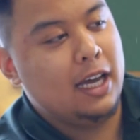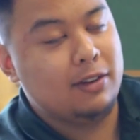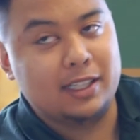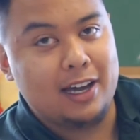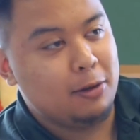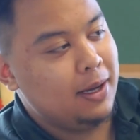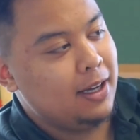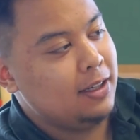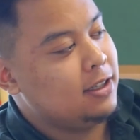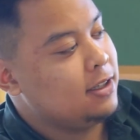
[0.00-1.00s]
have your title
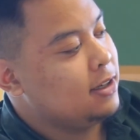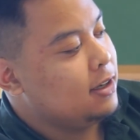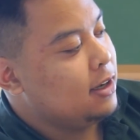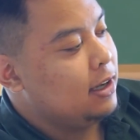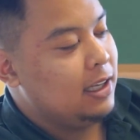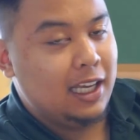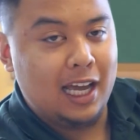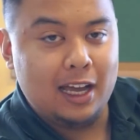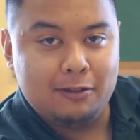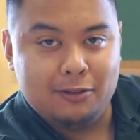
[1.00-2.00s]
page, you
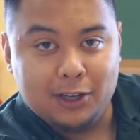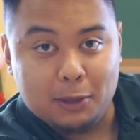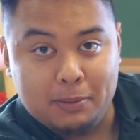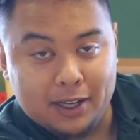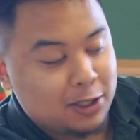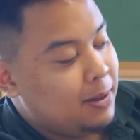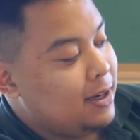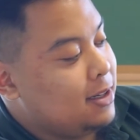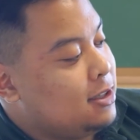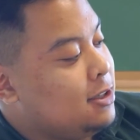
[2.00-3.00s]
have your picture
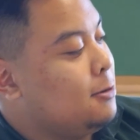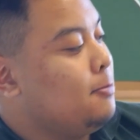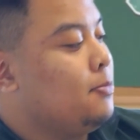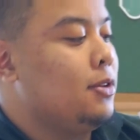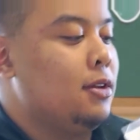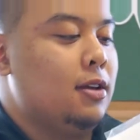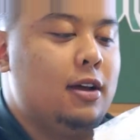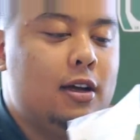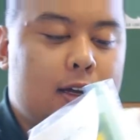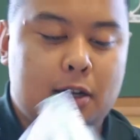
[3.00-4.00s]
page,
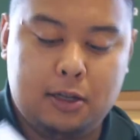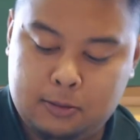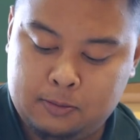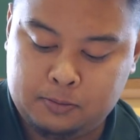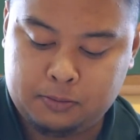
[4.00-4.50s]
your